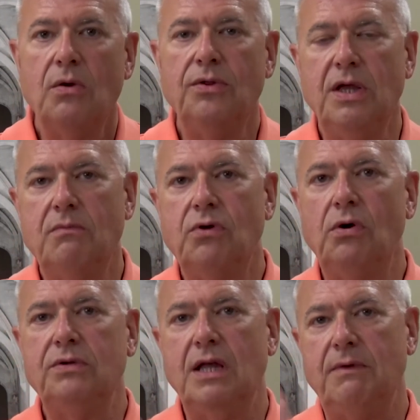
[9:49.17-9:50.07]
the
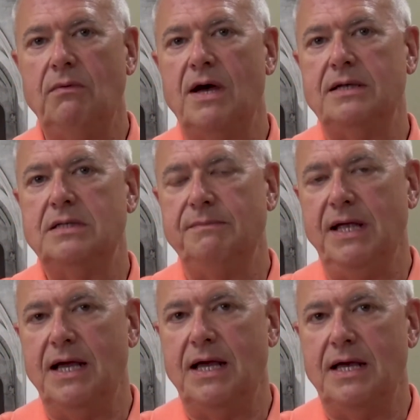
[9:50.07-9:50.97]
road that we want to
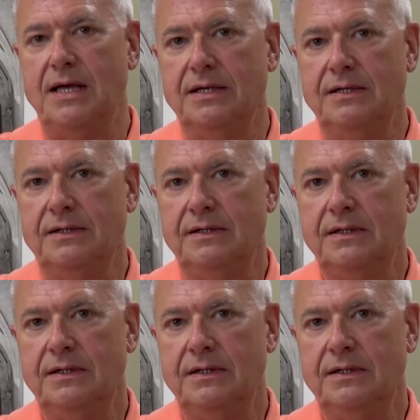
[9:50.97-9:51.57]
be on,